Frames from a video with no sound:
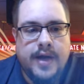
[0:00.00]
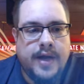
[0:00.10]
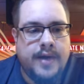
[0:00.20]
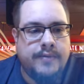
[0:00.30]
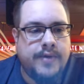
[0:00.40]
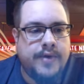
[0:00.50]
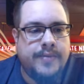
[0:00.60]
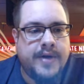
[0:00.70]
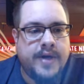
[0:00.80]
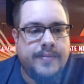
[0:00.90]
and we'll
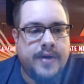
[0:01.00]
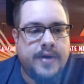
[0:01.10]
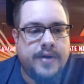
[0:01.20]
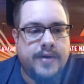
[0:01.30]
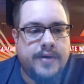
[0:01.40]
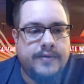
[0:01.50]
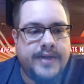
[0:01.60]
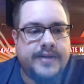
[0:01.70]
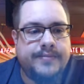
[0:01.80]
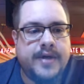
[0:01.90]
open up our
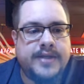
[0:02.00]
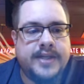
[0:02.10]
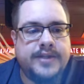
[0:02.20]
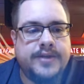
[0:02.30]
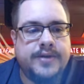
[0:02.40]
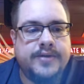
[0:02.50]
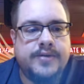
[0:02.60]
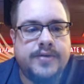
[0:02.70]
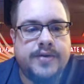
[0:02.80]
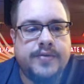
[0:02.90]
recent project shooter
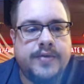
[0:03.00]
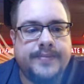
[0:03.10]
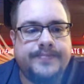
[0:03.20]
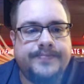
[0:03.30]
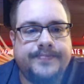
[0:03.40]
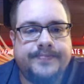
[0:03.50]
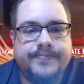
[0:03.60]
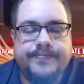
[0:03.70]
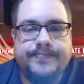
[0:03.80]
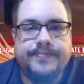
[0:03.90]
tutorial 1.
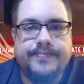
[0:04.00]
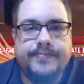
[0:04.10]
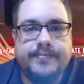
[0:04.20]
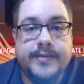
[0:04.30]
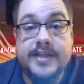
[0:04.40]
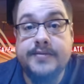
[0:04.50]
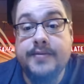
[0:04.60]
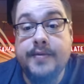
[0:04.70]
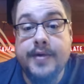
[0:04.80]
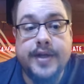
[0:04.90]
It's the
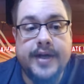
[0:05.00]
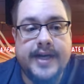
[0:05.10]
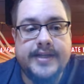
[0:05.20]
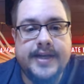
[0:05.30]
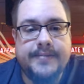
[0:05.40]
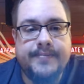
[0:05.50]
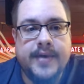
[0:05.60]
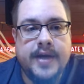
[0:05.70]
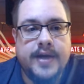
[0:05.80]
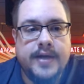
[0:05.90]
one we worked on last time.
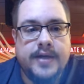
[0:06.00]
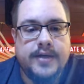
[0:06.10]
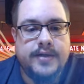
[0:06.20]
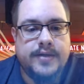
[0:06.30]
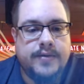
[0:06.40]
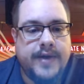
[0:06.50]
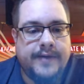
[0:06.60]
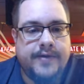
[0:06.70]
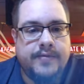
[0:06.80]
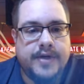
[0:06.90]
So we
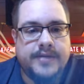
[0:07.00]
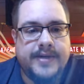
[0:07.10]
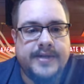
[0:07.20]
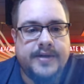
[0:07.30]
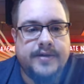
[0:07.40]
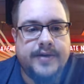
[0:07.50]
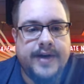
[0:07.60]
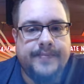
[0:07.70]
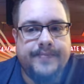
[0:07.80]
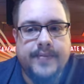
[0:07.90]
have our workspace here,
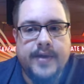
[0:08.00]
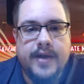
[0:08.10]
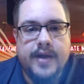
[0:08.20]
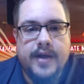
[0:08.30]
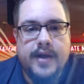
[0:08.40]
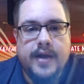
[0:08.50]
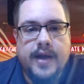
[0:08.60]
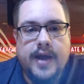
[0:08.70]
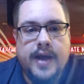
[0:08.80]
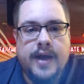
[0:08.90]
great.
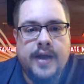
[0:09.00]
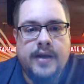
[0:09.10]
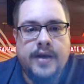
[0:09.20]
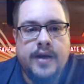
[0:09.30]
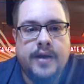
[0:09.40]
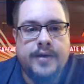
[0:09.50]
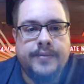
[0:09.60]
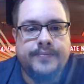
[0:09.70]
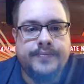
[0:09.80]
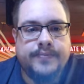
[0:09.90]
And
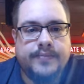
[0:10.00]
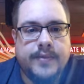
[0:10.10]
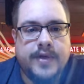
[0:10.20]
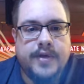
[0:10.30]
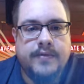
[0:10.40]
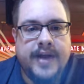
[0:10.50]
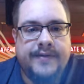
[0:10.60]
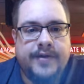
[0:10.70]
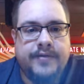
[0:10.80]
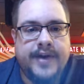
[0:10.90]
um, we
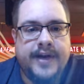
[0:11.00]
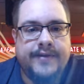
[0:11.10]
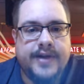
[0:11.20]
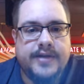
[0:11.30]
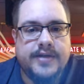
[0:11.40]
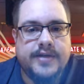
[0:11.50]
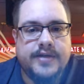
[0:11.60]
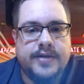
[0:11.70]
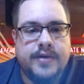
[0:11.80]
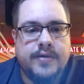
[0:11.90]
have a create event.
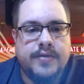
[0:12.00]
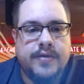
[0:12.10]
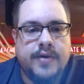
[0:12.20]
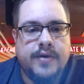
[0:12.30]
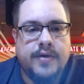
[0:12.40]
So